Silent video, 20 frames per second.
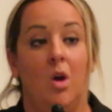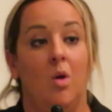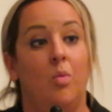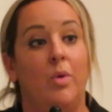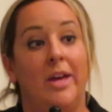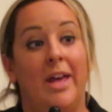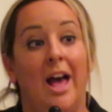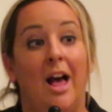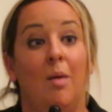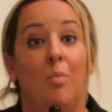
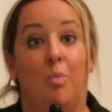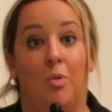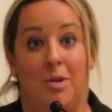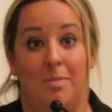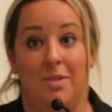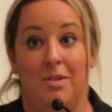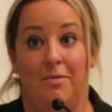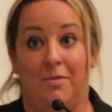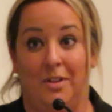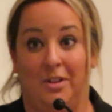We help
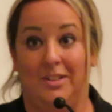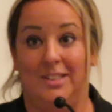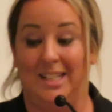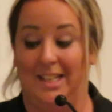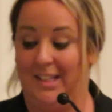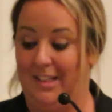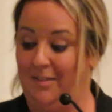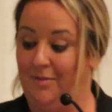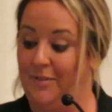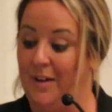women feel
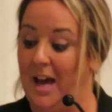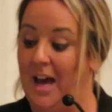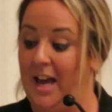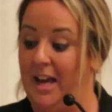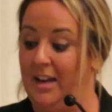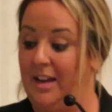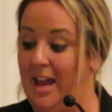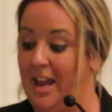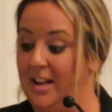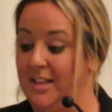
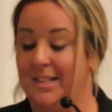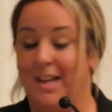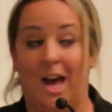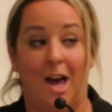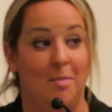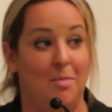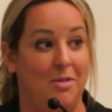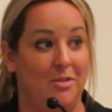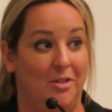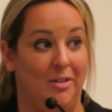dignified at a
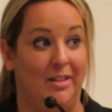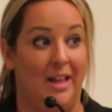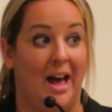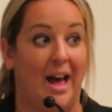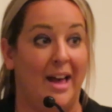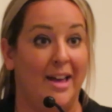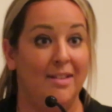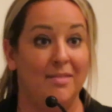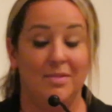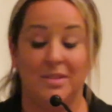time in their
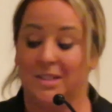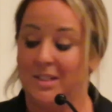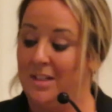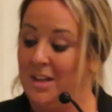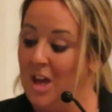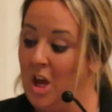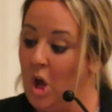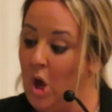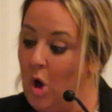lives